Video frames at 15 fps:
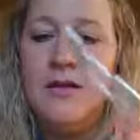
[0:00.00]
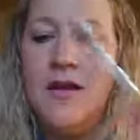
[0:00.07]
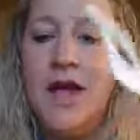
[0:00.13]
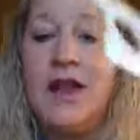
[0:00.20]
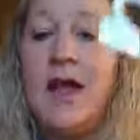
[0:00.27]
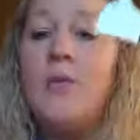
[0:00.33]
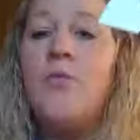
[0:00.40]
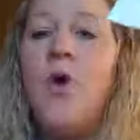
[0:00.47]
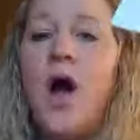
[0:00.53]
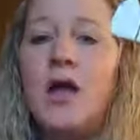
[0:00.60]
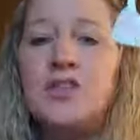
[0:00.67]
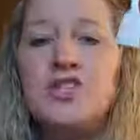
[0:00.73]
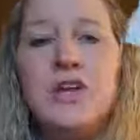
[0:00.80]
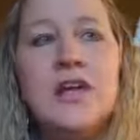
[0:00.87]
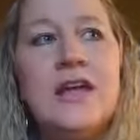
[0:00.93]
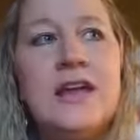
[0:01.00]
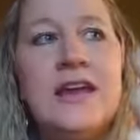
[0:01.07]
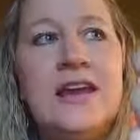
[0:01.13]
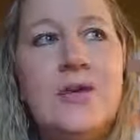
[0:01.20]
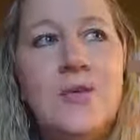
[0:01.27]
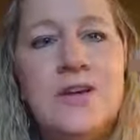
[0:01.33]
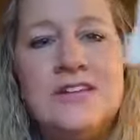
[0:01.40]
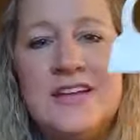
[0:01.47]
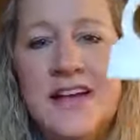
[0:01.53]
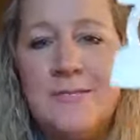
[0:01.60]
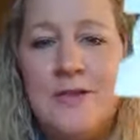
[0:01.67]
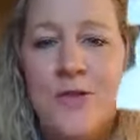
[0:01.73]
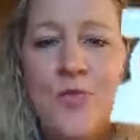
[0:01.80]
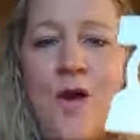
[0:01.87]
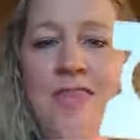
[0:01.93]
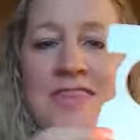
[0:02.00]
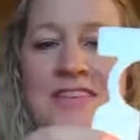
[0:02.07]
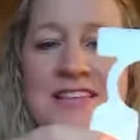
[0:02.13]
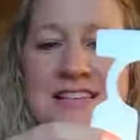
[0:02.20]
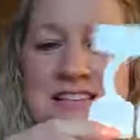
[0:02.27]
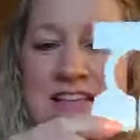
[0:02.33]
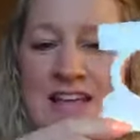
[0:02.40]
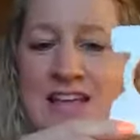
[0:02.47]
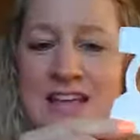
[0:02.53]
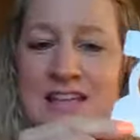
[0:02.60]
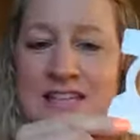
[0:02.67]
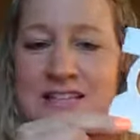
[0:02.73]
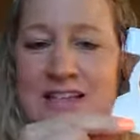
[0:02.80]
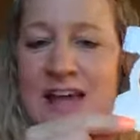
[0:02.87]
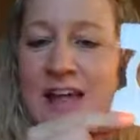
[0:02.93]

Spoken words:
and I'm watching, can anyone tell me what this is?